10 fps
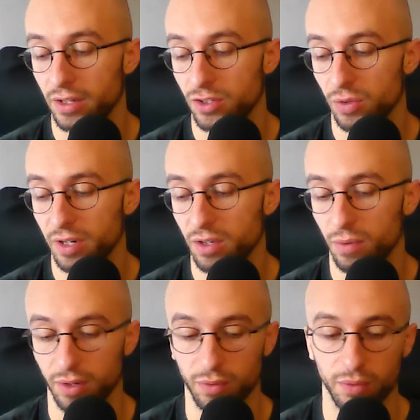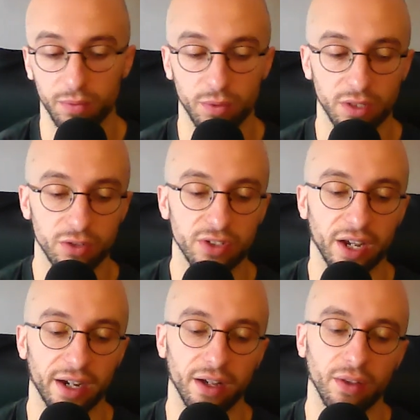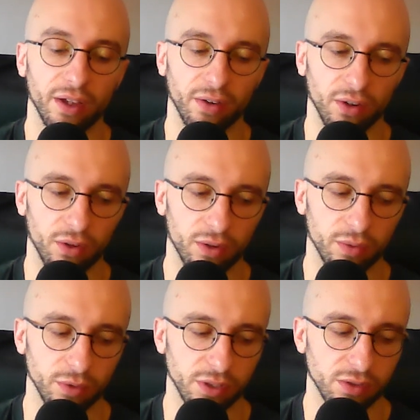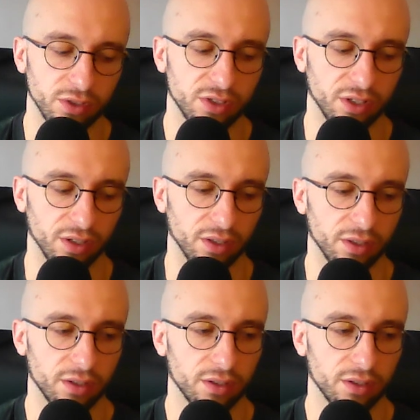So anyway, we we used to hang out there a lot, and we used to